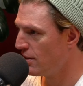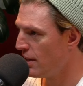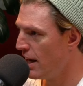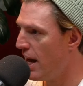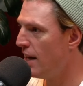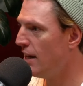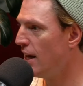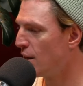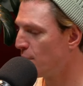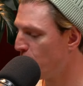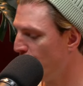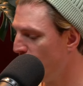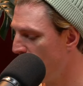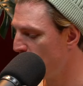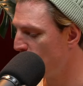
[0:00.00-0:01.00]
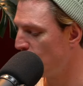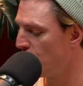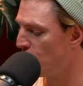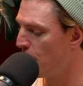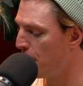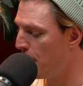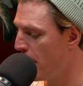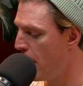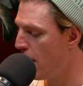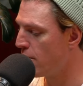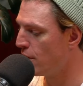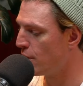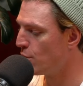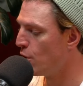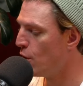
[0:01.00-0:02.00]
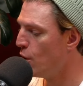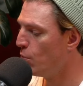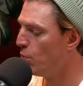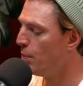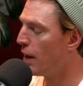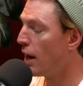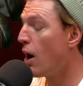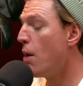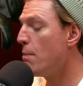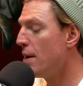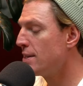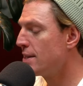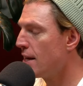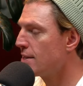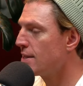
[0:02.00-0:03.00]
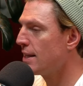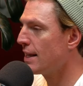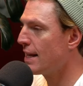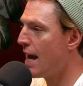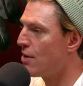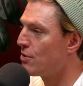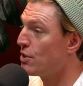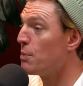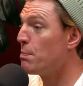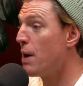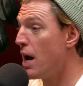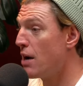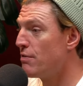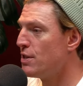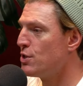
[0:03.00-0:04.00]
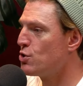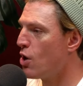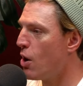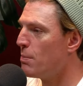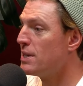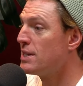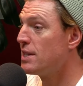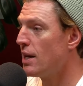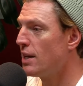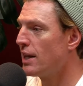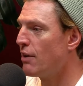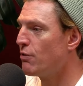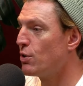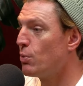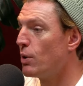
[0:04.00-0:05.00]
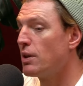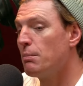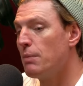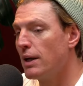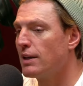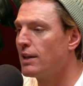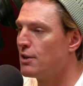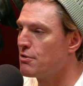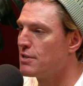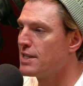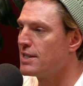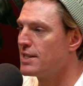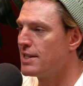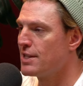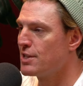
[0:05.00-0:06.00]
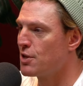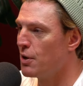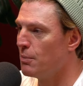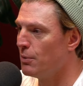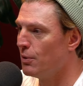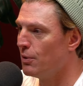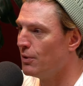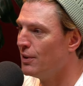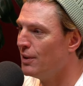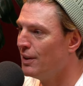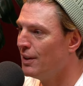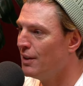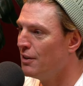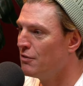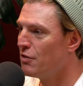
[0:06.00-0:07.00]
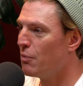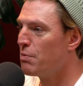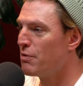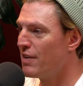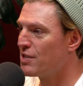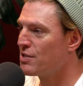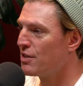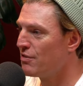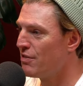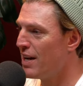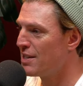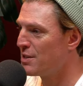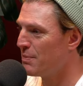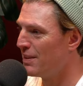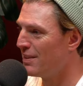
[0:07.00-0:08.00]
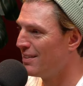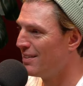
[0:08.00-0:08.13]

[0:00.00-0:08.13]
any other profession that a parent would be like, oh, my son's an accountant and part of his job is telling everyone at work that my clitoris is a disco ball for professional advancement.